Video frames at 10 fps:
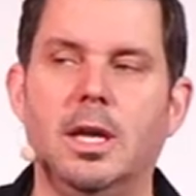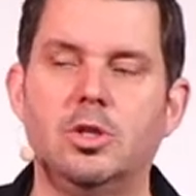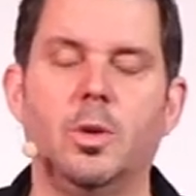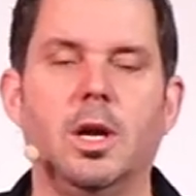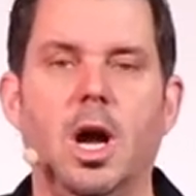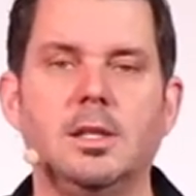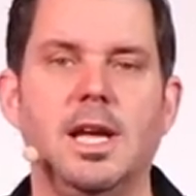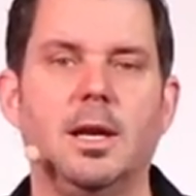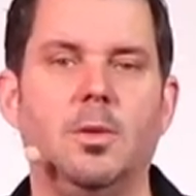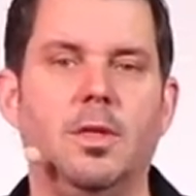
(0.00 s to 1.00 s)
get you in
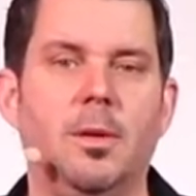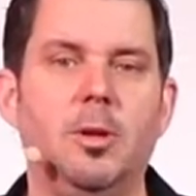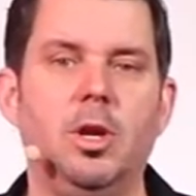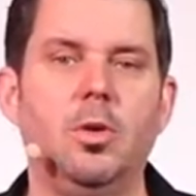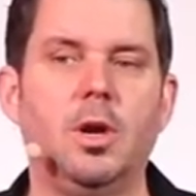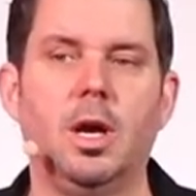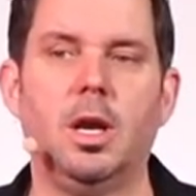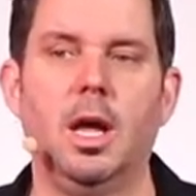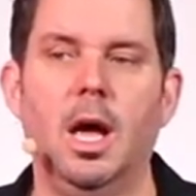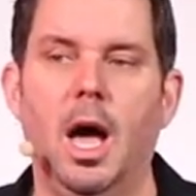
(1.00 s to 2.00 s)
contact with them, and you
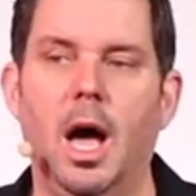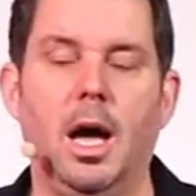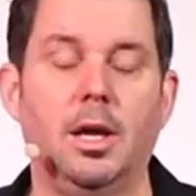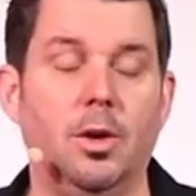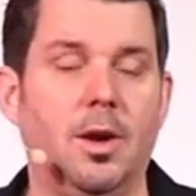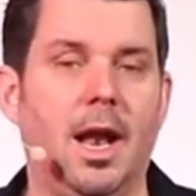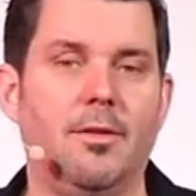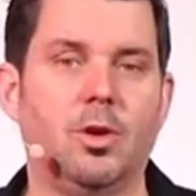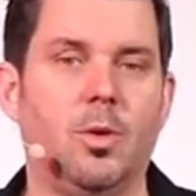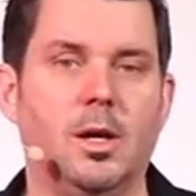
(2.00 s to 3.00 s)
could uh, you can
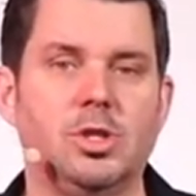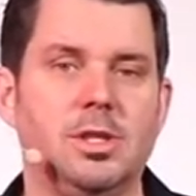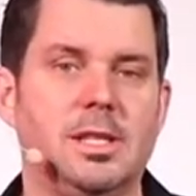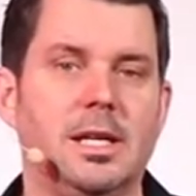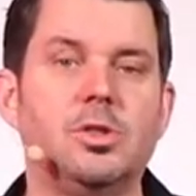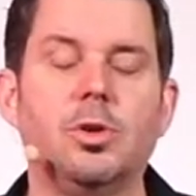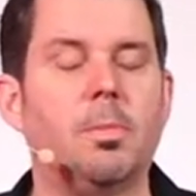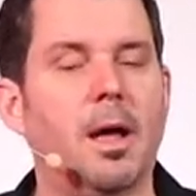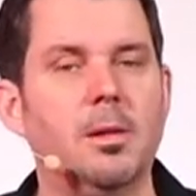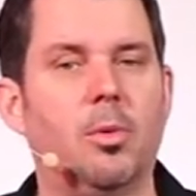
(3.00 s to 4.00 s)
have your questions answered
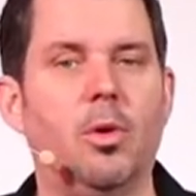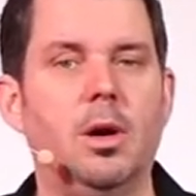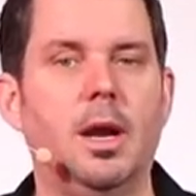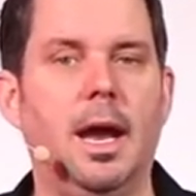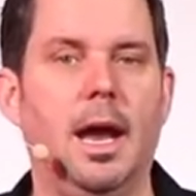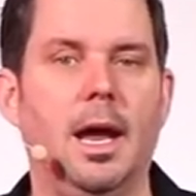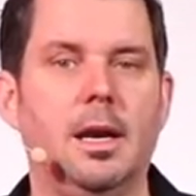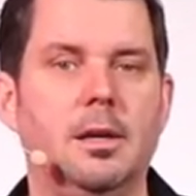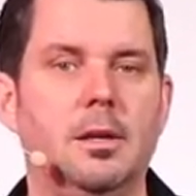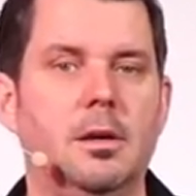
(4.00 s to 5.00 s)
by the board
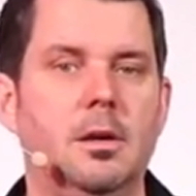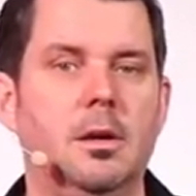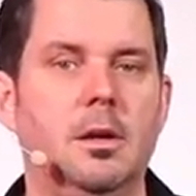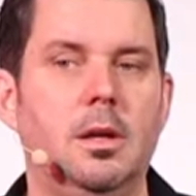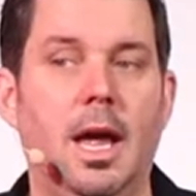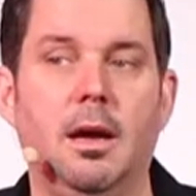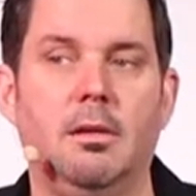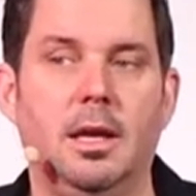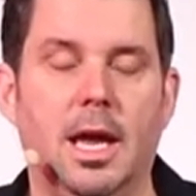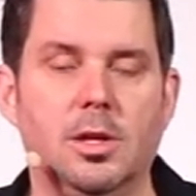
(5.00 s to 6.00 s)
and, yeah,
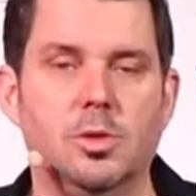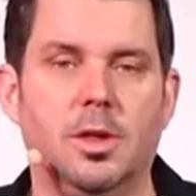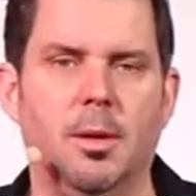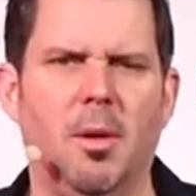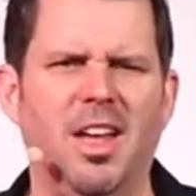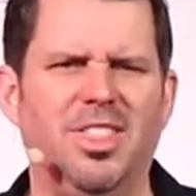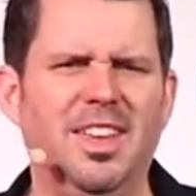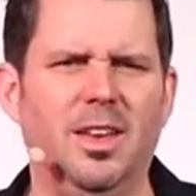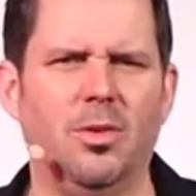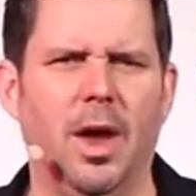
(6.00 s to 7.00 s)
engage with them. I
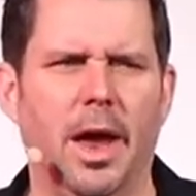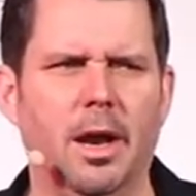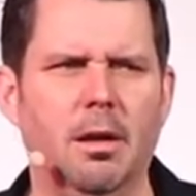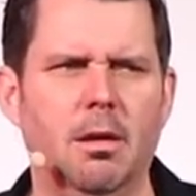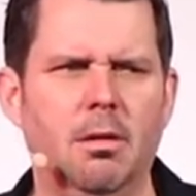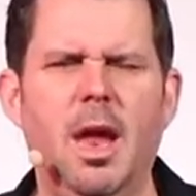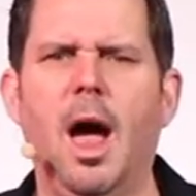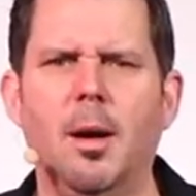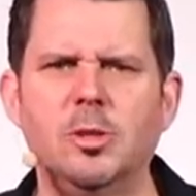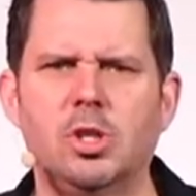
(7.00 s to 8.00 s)
think you can.
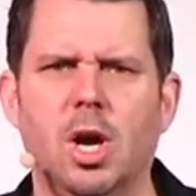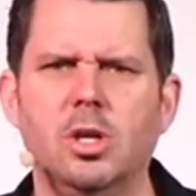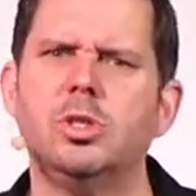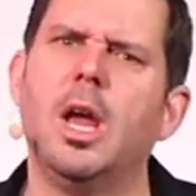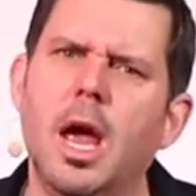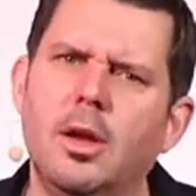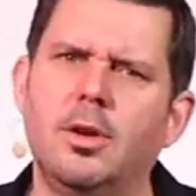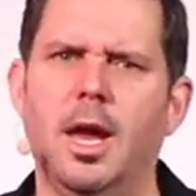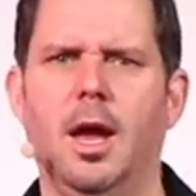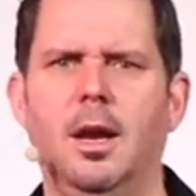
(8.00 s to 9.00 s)
Yeah, I'm in charge. Yeah,
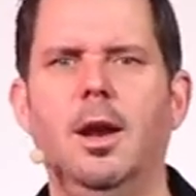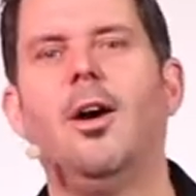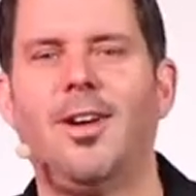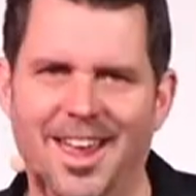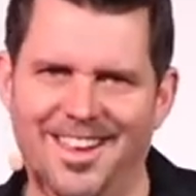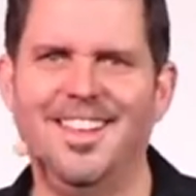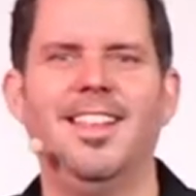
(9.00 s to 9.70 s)
you can. Okay,